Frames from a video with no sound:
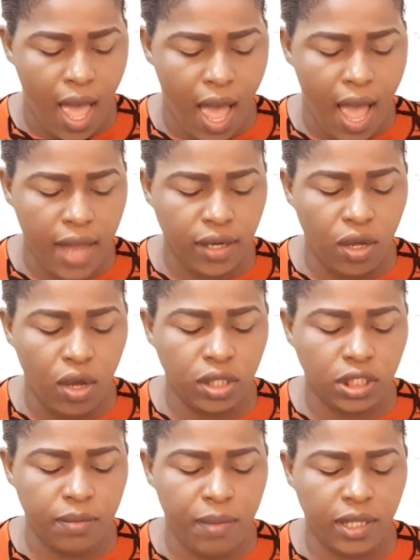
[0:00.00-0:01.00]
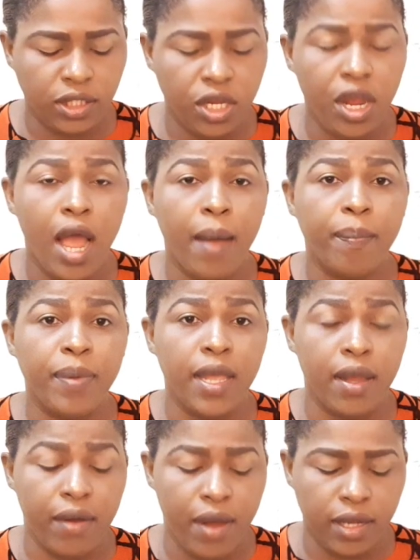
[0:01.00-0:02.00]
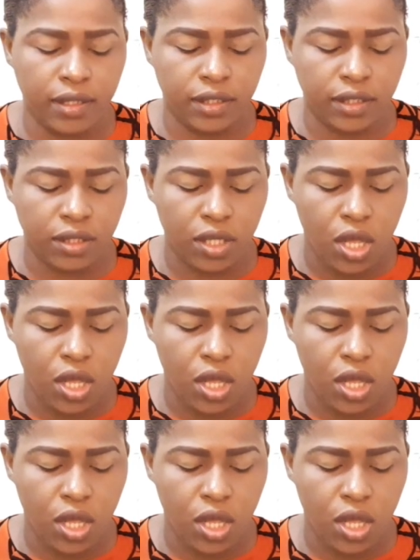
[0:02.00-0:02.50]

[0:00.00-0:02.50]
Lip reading: and ultimately your appearance.